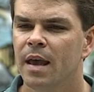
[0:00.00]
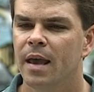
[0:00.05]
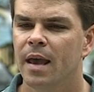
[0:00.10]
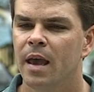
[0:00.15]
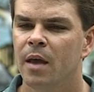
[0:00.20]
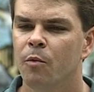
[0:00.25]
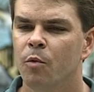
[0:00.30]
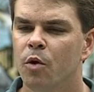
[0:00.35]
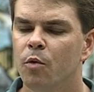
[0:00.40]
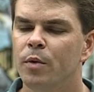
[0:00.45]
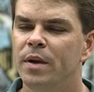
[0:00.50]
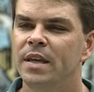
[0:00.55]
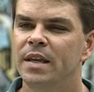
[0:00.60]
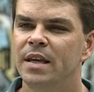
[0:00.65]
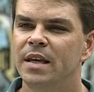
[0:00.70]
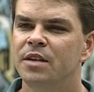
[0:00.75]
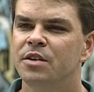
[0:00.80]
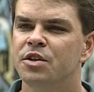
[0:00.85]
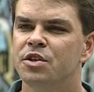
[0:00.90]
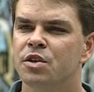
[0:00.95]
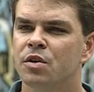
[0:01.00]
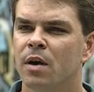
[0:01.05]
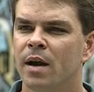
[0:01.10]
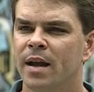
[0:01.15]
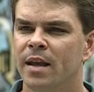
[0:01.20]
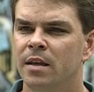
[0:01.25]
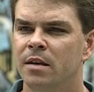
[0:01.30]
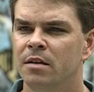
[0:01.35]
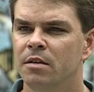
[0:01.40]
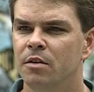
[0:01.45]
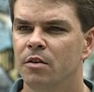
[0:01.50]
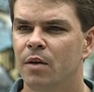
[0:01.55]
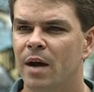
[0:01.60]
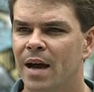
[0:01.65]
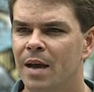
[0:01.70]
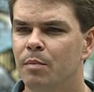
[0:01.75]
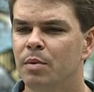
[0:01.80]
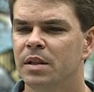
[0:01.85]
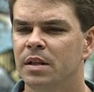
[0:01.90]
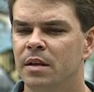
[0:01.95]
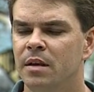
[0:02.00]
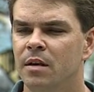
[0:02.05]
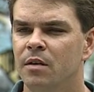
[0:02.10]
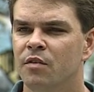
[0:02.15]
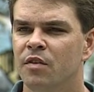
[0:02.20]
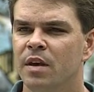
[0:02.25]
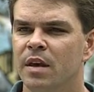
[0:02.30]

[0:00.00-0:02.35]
And what we need to try and do, I believe,